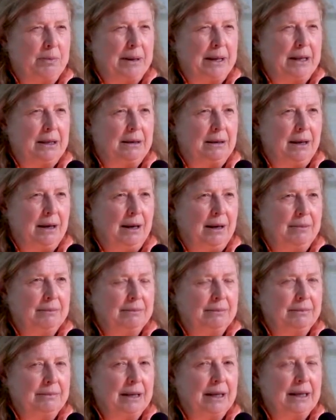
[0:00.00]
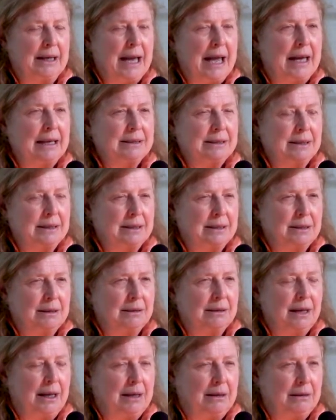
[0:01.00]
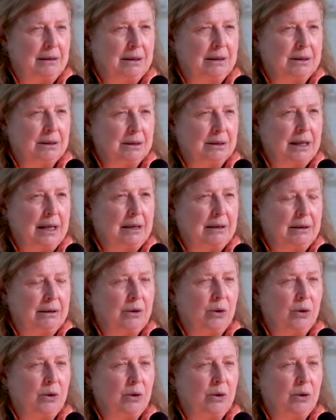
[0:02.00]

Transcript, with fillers: But um, the gas isn't later until later.